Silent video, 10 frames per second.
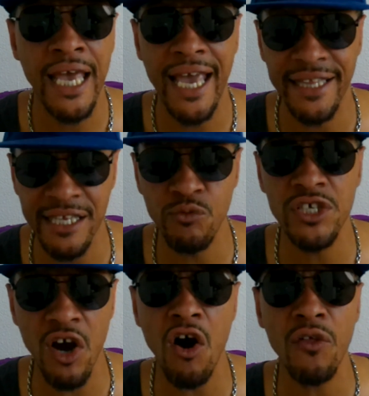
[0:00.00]
And then we
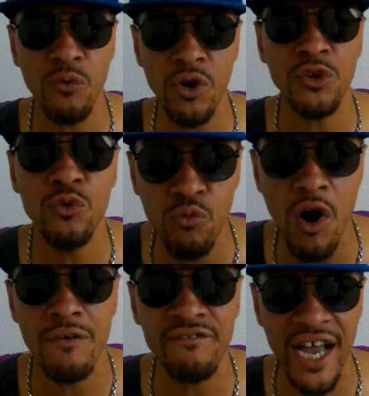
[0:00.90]
call the one who
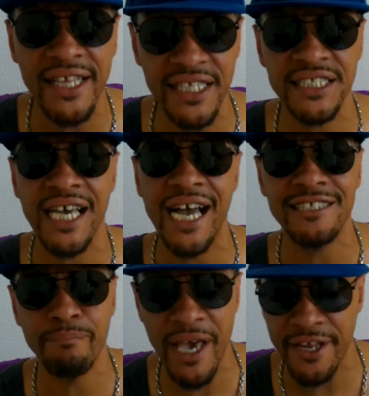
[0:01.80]
won't fight these
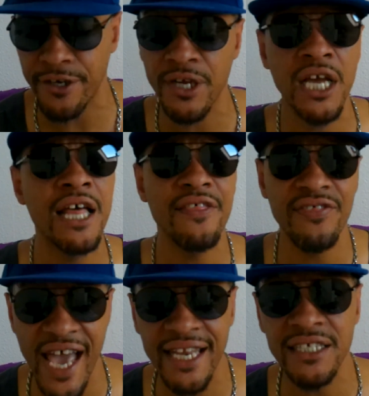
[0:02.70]
guys better.
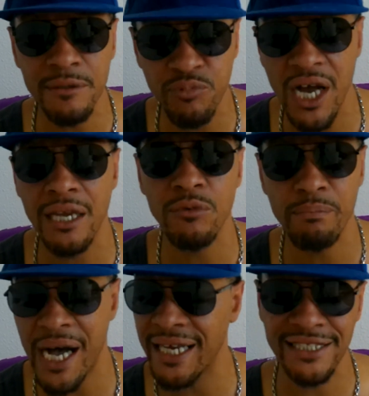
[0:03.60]
That is a problem
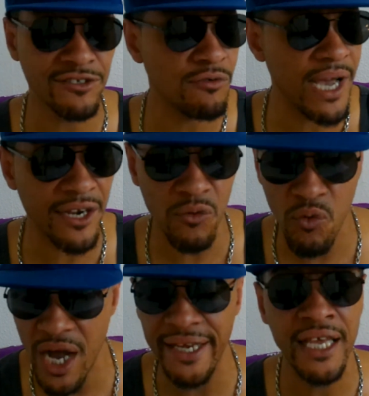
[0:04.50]
with boxing, no matter
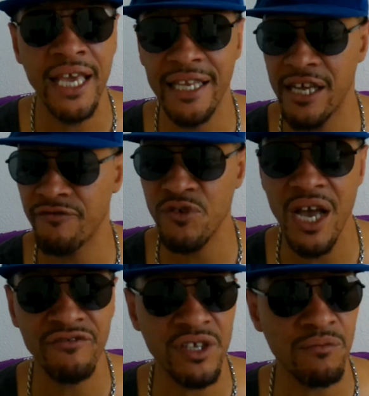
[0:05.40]
what. And now, if you
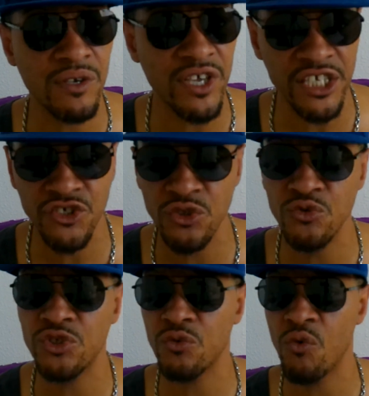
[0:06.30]
have some
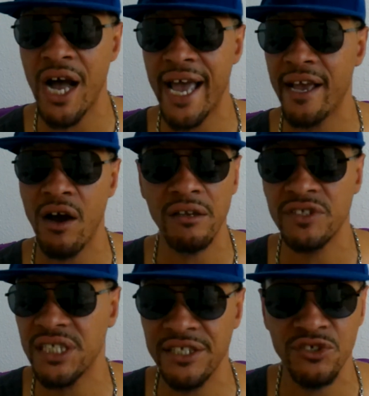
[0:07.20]
issues to why all
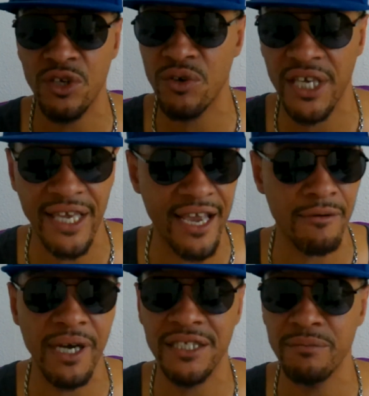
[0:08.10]
of a sudden you don't care
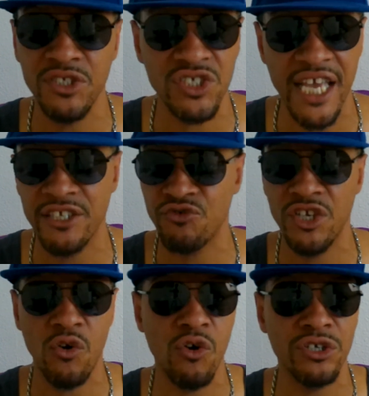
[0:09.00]
about Demetrius
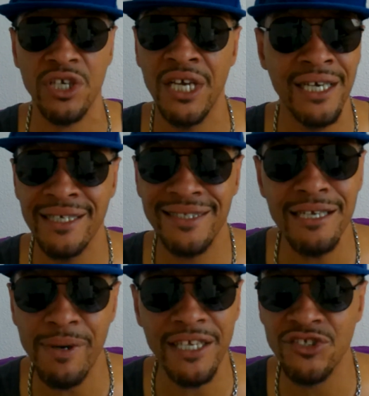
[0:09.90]
Andrade, or
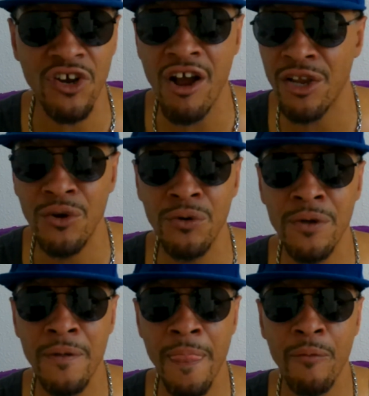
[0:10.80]
think about it, Charlo,
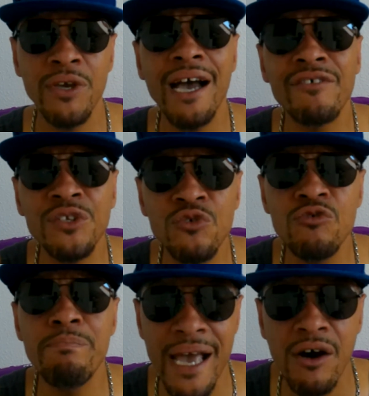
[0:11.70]
we have a
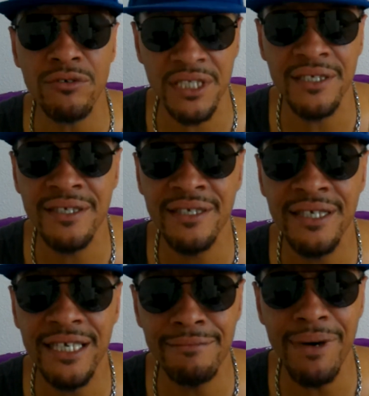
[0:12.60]
new belt
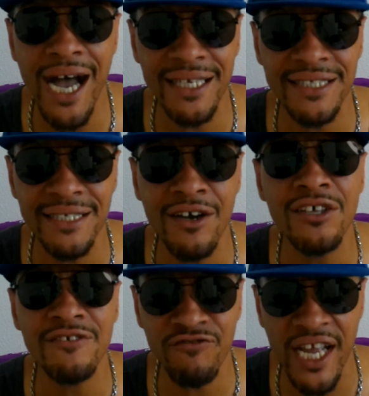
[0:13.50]
in boxing
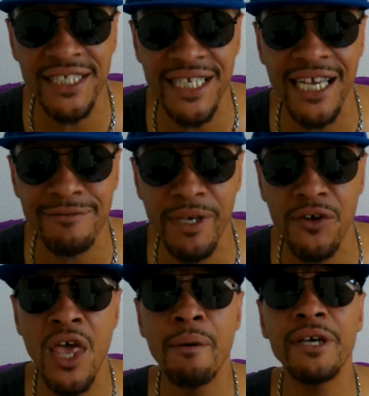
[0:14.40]
called the franchise
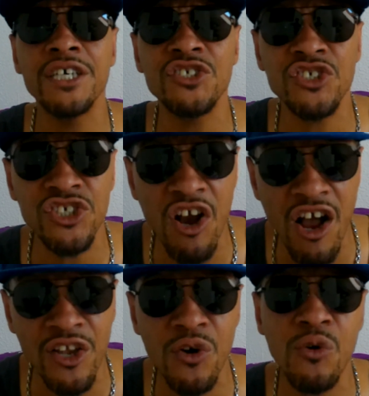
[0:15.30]
belt because
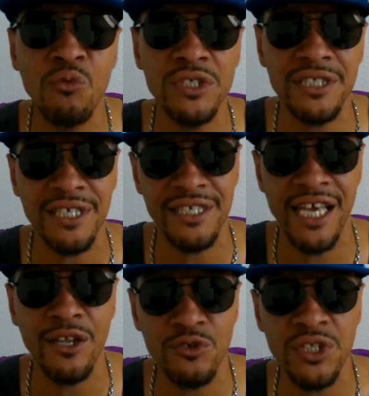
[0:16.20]
Charlo was
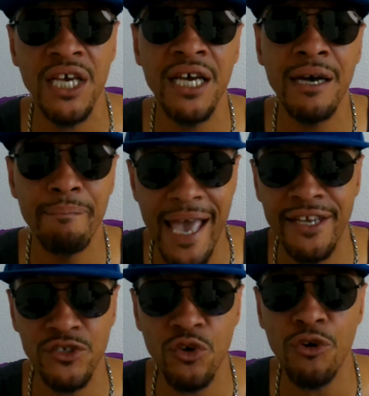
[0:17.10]
Canelo's
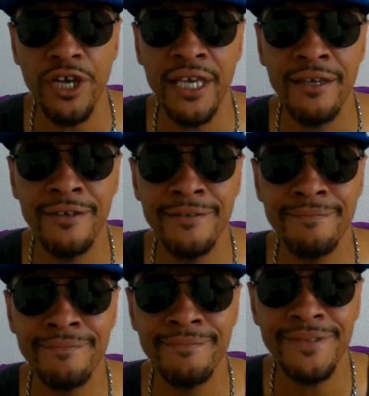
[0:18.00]
mandatory.
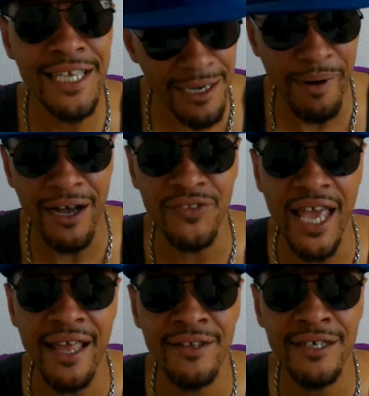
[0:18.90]
Think about
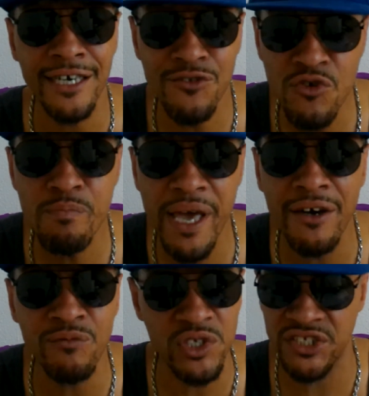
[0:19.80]
that. A new belt, and